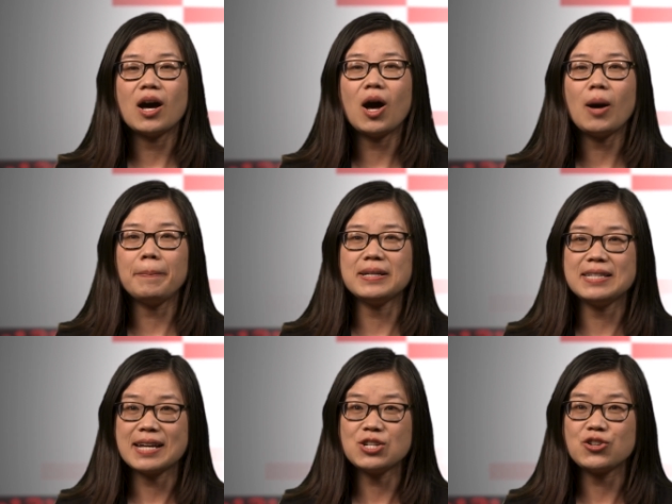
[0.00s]
or
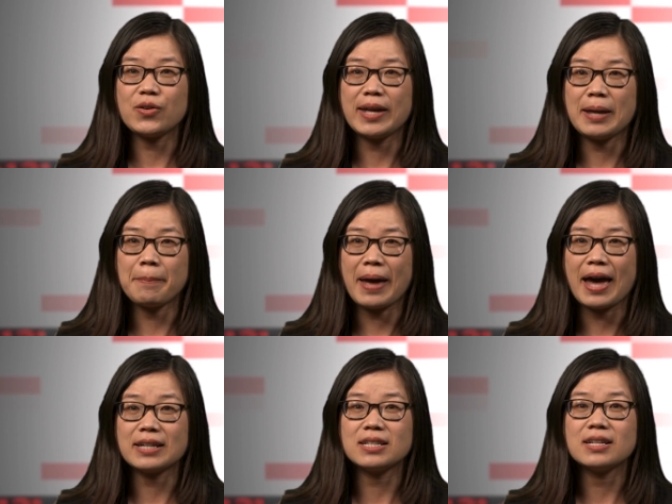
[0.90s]
potential
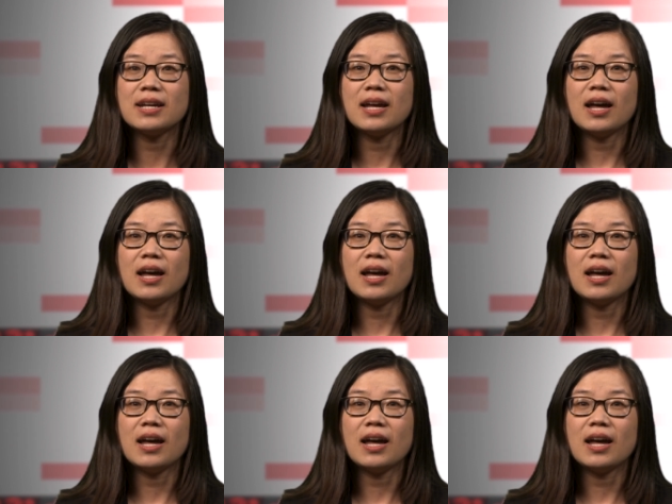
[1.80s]
impact